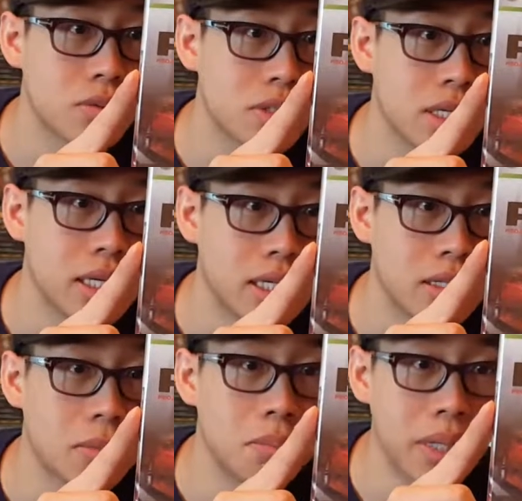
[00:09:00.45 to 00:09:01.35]
was like
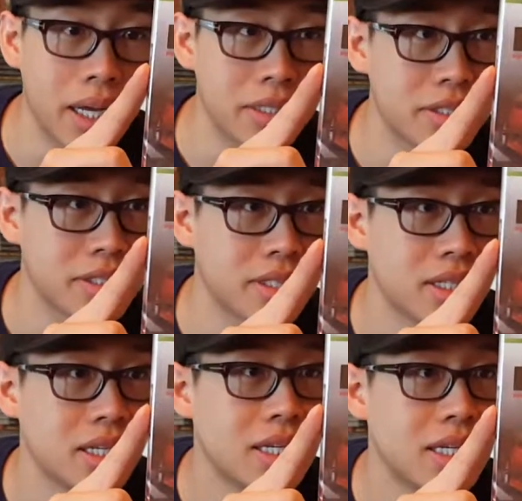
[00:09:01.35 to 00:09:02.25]
the best.
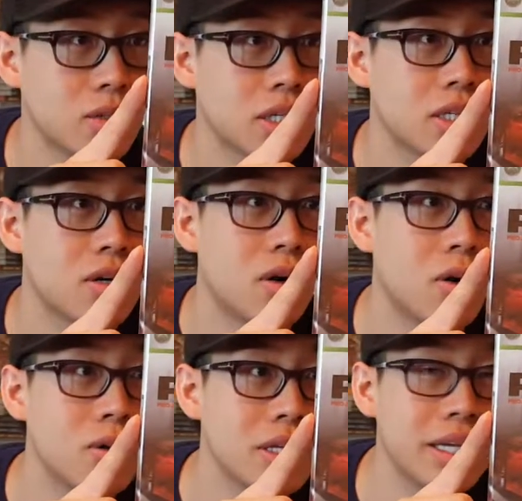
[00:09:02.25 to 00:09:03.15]
It was like the
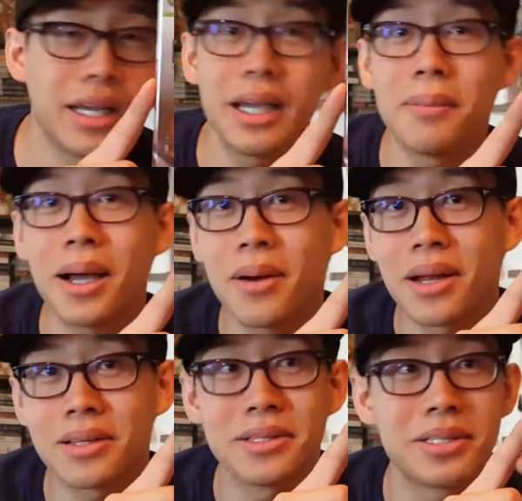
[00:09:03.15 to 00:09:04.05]
only game out
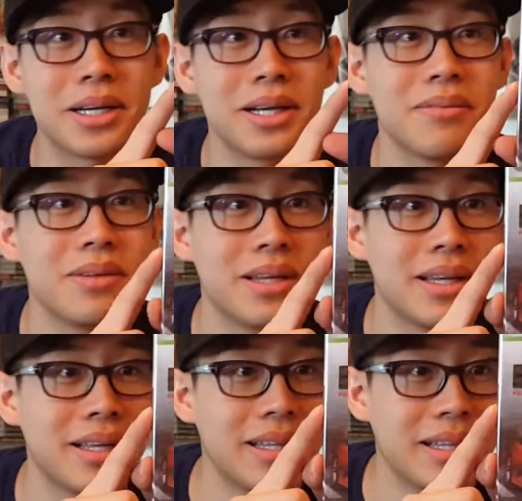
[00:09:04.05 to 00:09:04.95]
at the time
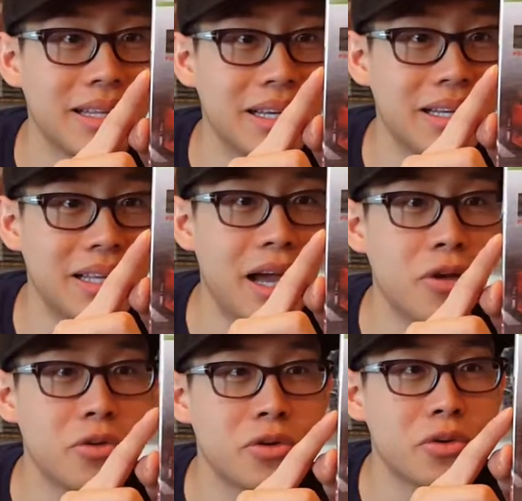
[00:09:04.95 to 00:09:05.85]
that
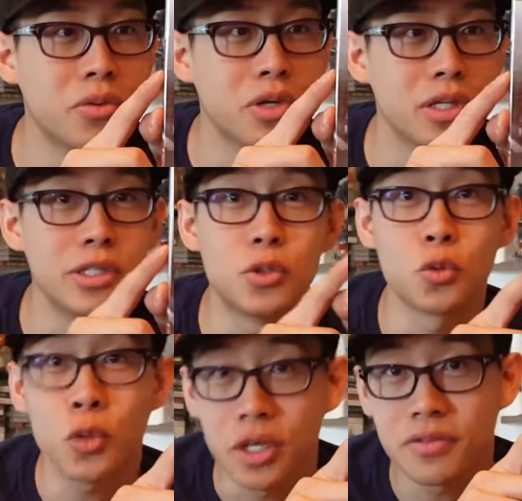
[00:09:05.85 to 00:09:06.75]
allowed you to really
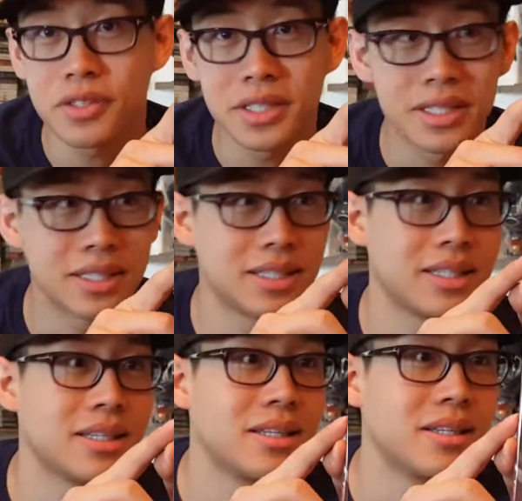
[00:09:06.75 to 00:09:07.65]
drift.
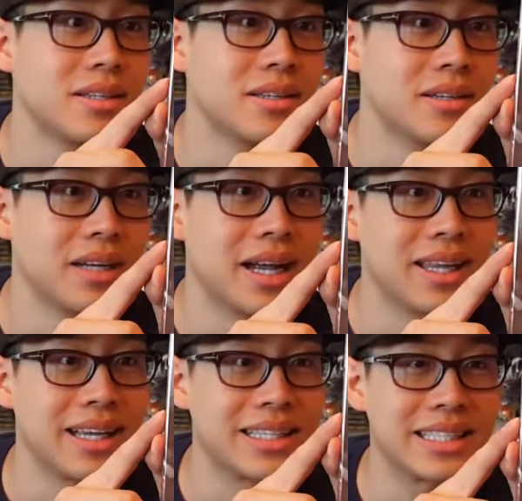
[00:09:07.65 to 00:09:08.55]
It had
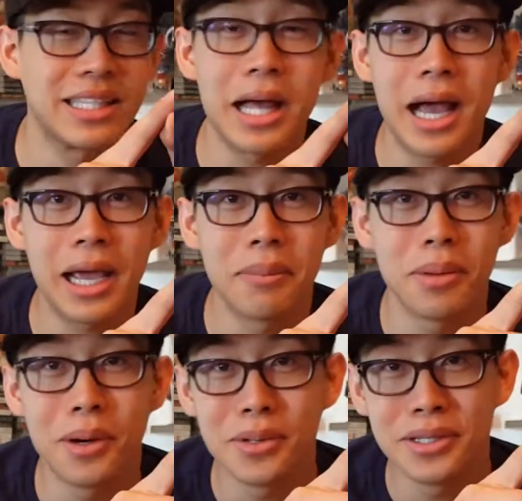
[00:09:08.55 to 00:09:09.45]
like slide
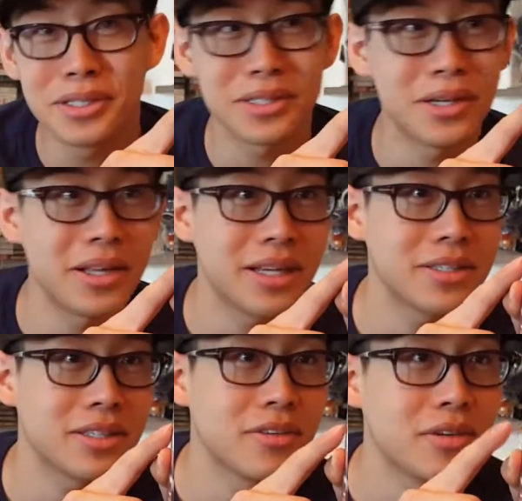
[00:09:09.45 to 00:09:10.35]
bonus and all that
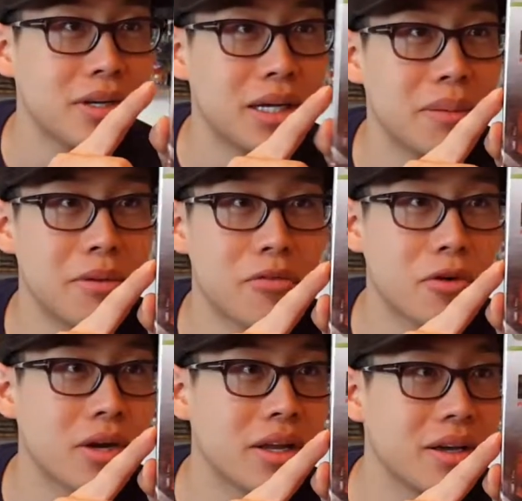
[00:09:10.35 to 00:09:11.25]
stuff.
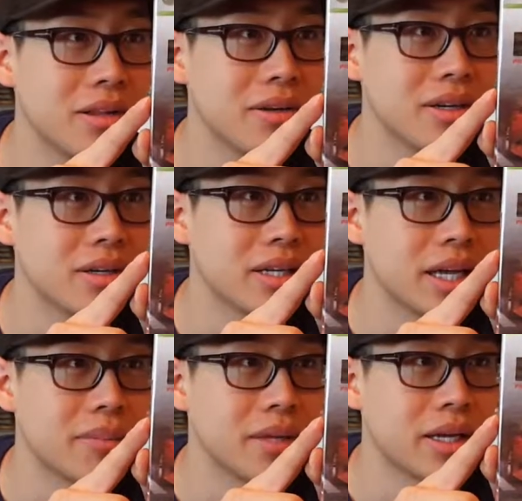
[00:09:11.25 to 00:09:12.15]
Before any other
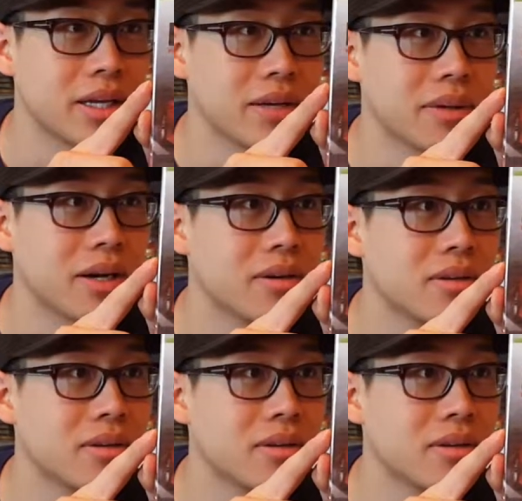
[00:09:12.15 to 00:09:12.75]
game that came out.